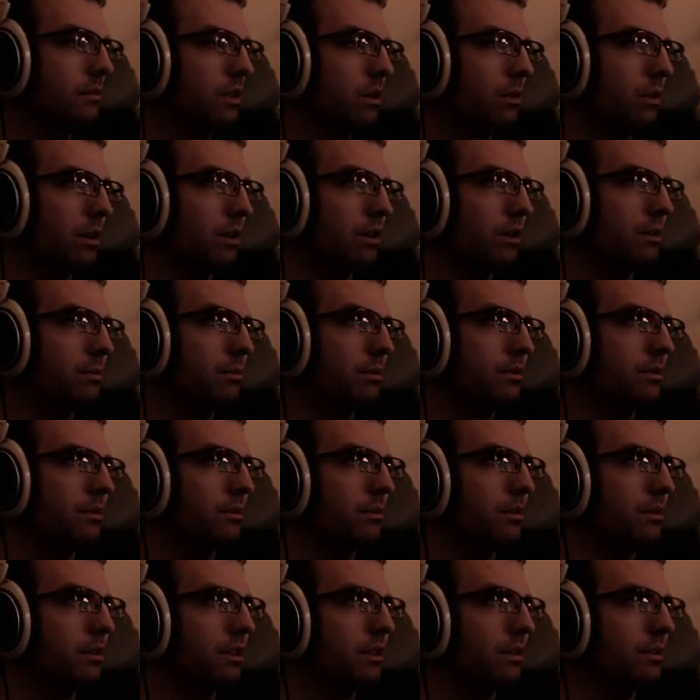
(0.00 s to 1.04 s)
where you're supposed to
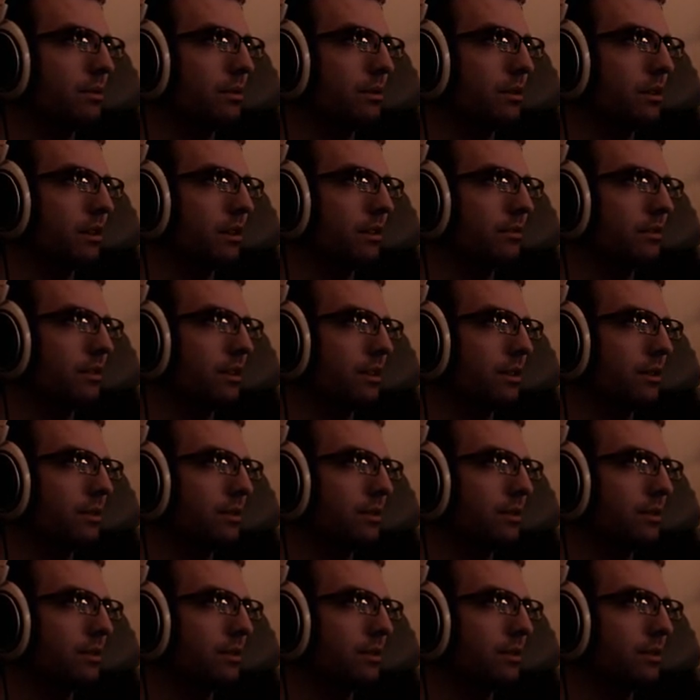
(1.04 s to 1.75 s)
run into a lot of like